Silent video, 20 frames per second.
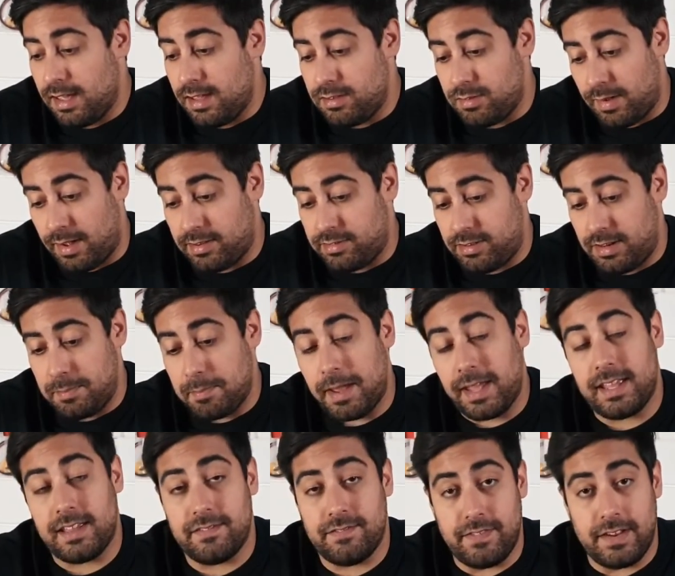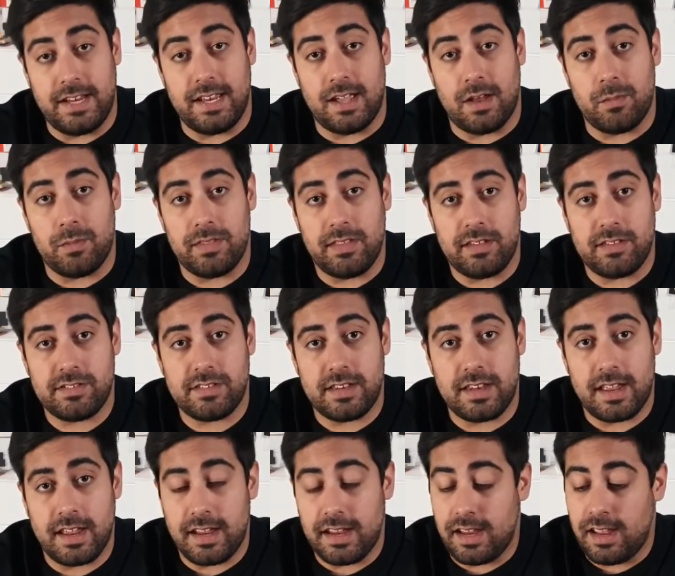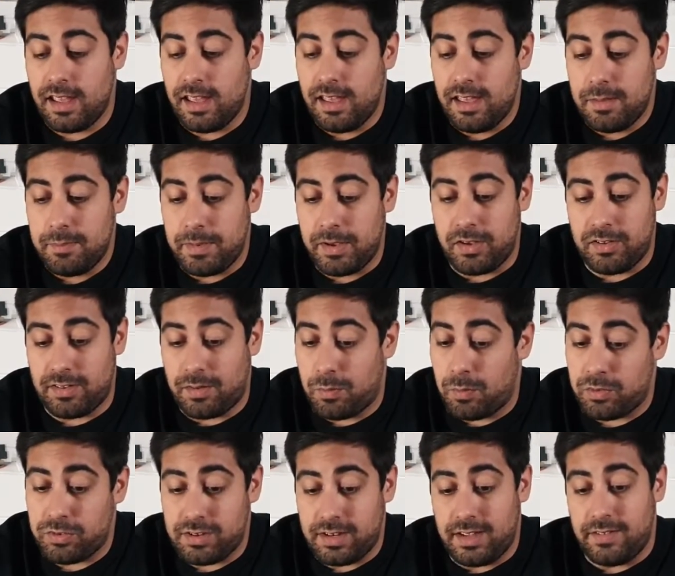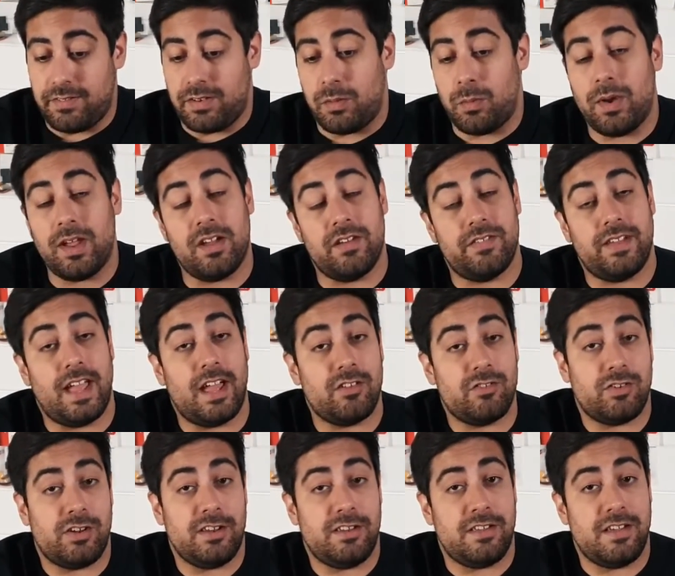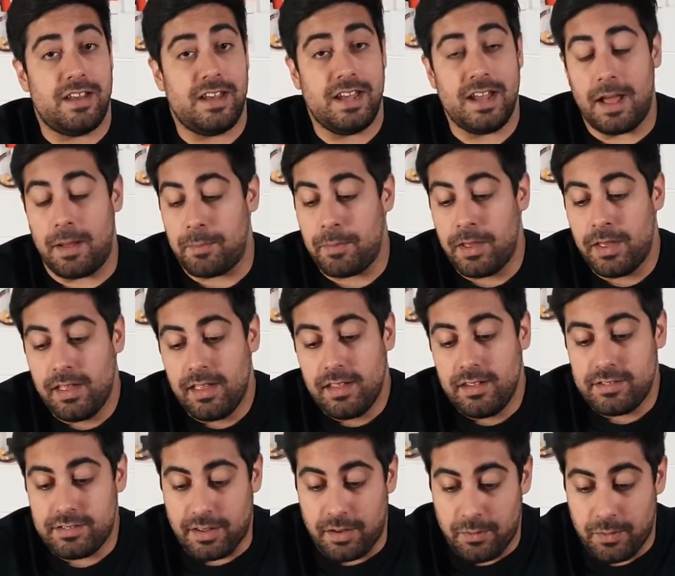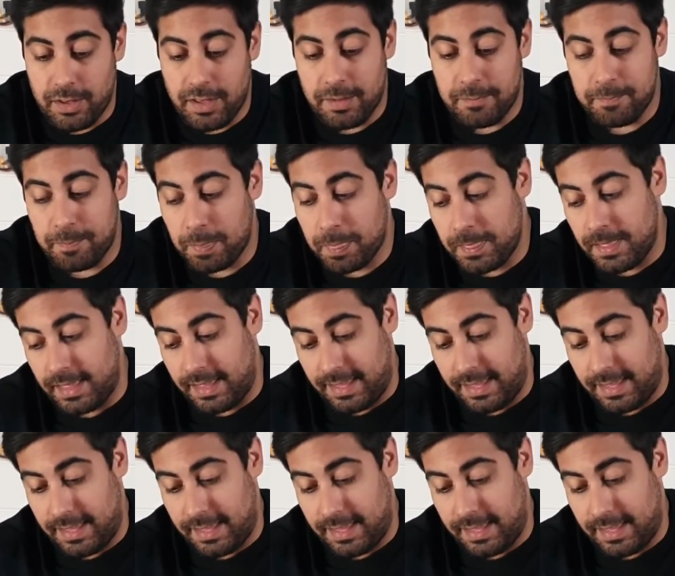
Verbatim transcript: to actually make a video with this today because I wasn't even aware of it actually turning up. So um,